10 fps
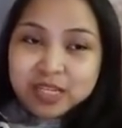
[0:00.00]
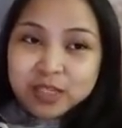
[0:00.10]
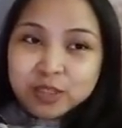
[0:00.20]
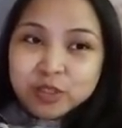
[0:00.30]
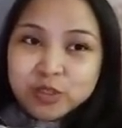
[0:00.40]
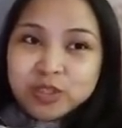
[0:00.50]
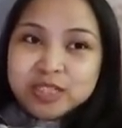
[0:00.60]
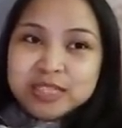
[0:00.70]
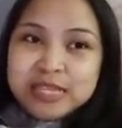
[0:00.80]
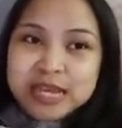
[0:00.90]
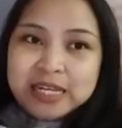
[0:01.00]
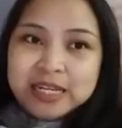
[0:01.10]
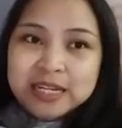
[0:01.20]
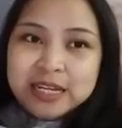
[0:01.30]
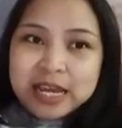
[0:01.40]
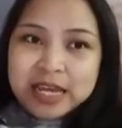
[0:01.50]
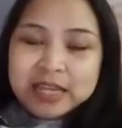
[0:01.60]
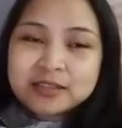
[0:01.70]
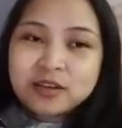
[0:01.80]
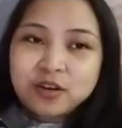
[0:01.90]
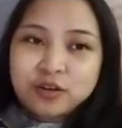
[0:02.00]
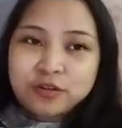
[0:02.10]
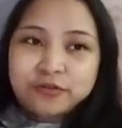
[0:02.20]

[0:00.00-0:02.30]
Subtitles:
turn the dining light off.